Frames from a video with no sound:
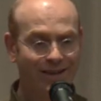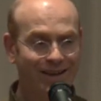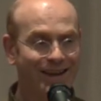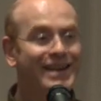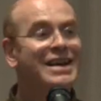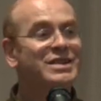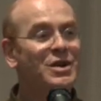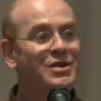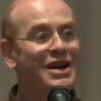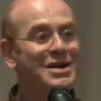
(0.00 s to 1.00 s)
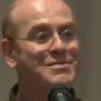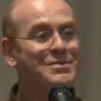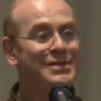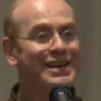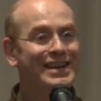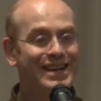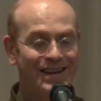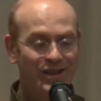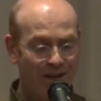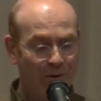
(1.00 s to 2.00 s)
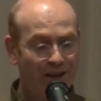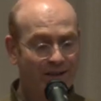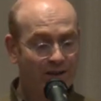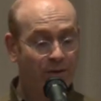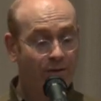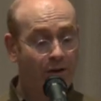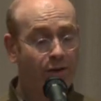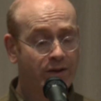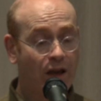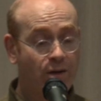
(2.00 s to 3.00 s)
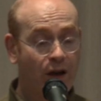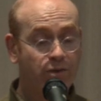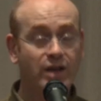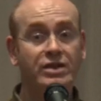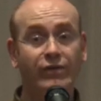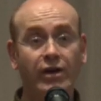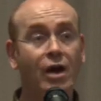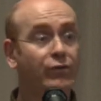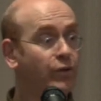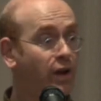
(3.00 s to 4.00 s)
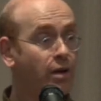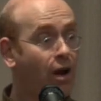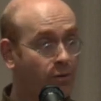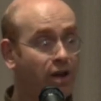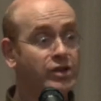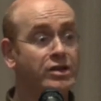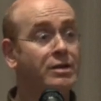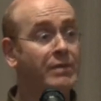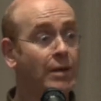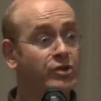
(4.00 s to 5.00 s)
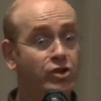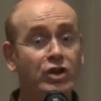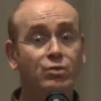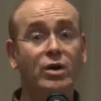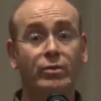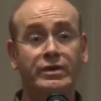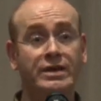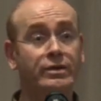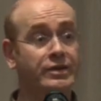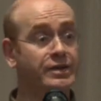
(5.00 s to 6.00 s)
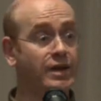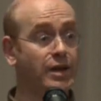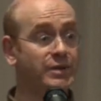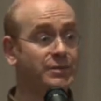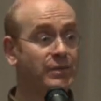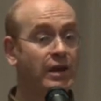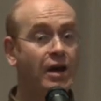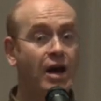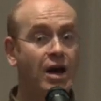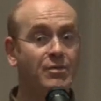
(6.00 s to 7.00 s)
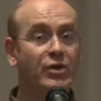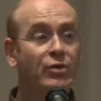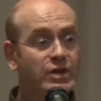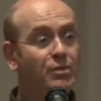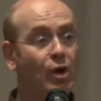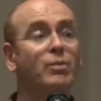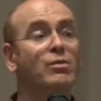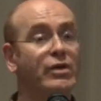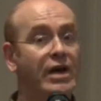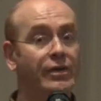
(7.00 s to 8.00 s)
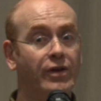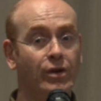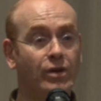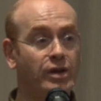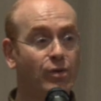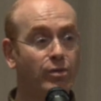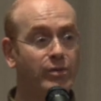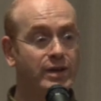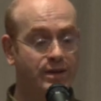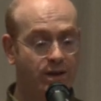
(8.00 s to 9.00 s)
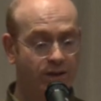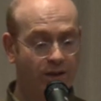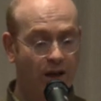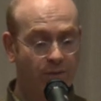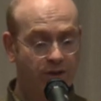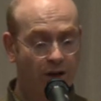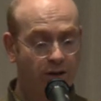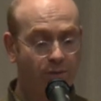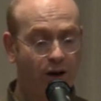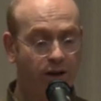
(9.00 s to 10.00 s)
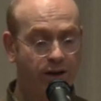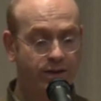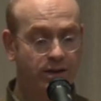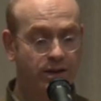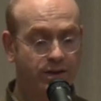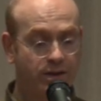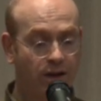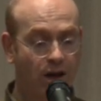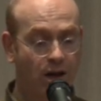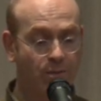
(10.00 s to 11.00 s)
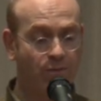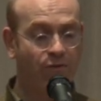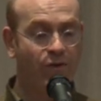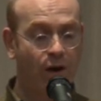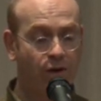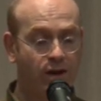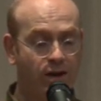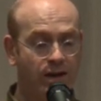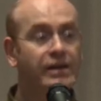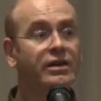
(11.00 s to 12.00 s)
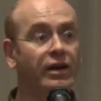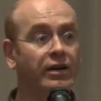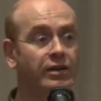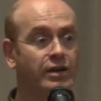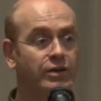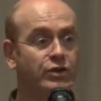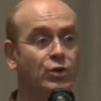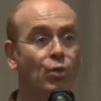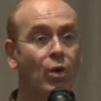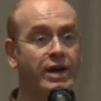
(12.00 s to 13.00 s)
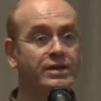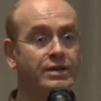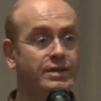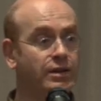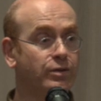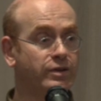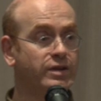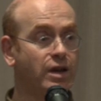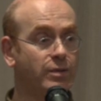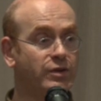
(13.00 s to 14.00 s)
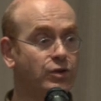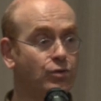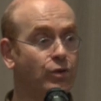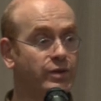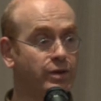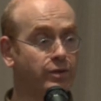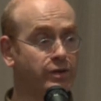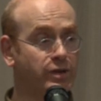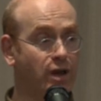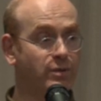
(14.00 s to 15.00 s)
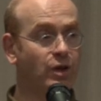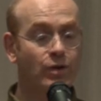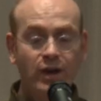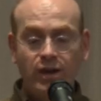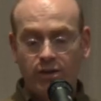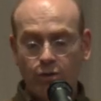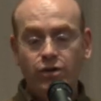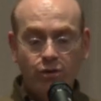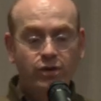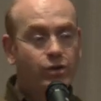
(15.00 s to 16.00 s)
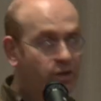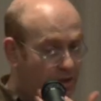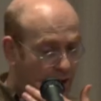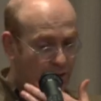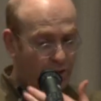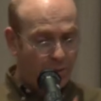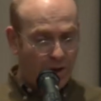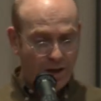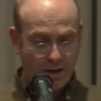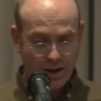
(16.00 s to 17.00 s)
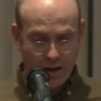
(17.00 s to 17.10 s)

Okay. So um, initially when I started playing around with this, I, I was actually very hopeful that I, I, would actually be able to just work with singleton types. Um, there is a problem with that, though, and the problem is that um, the Scala compiler is, is um, very eager to widen singleton types to non-singleton types. So you, you, can, you can start off by...